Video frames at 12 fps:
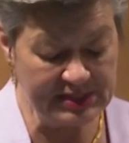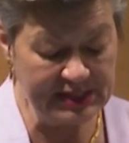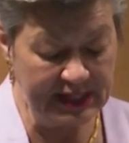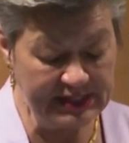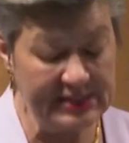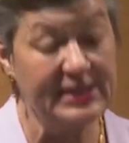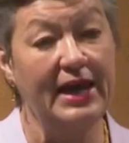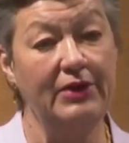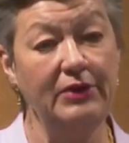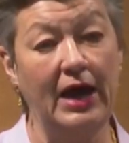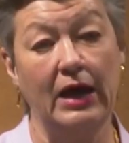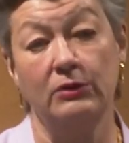states
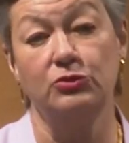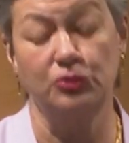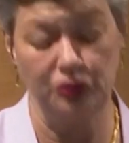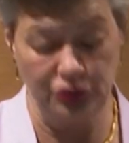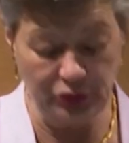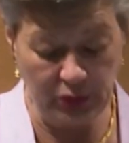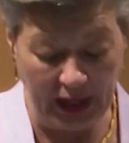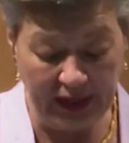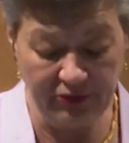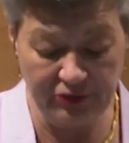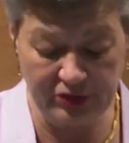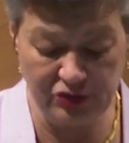carry out
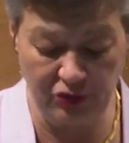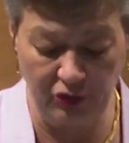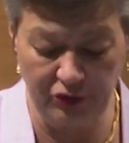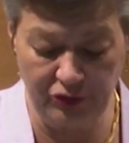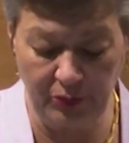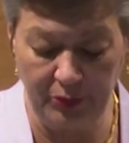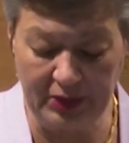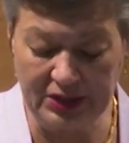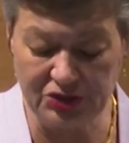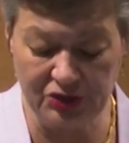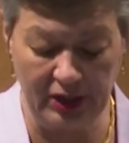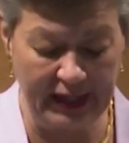200 joint
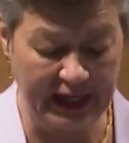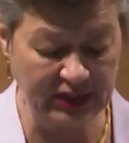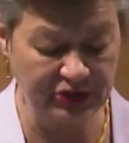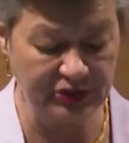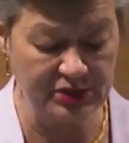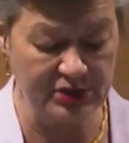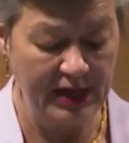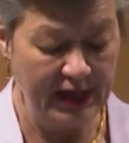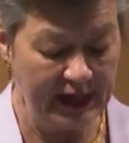operational actions